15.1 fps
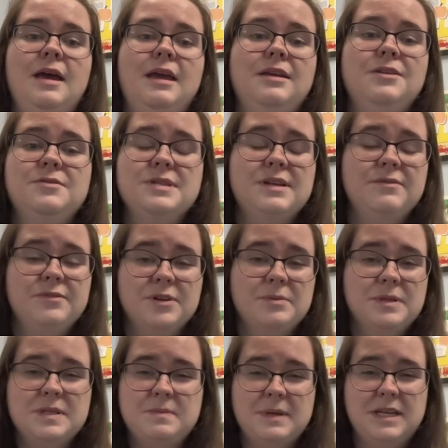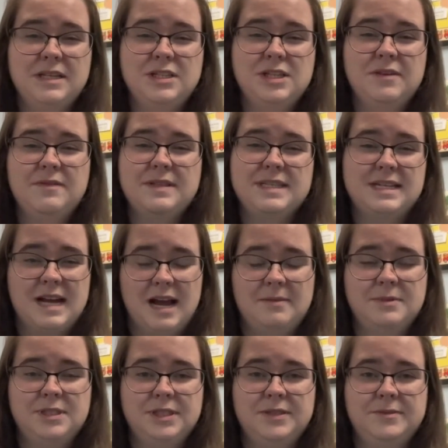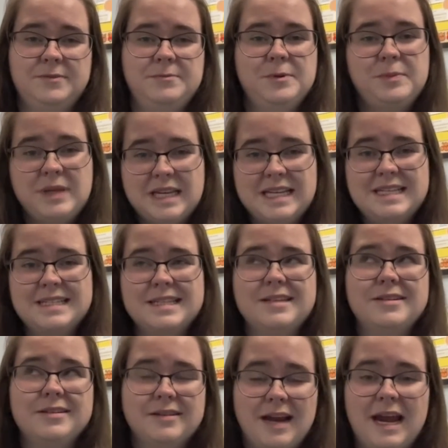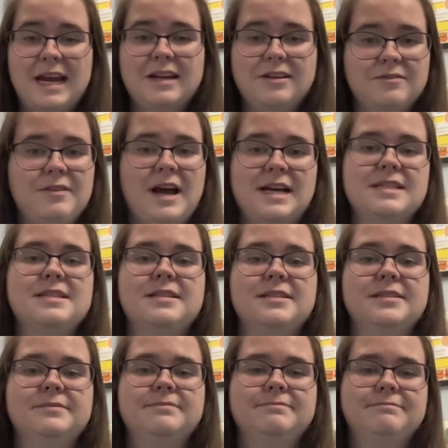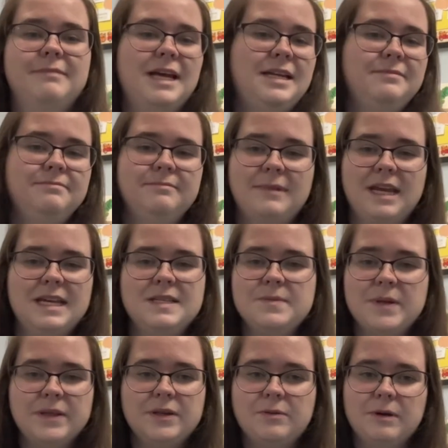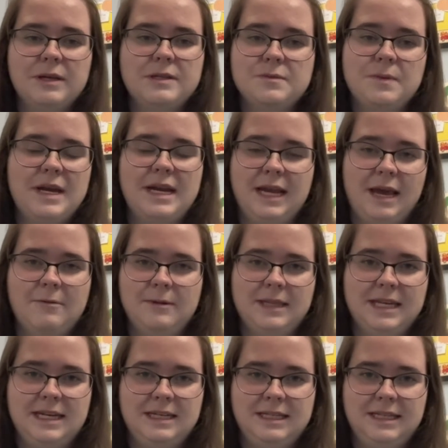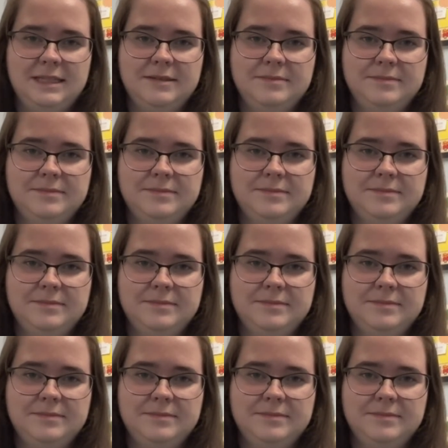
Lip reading: Using verbal speech, if it's an option, will be easier and faster, and kids want the quickest way to get what they need.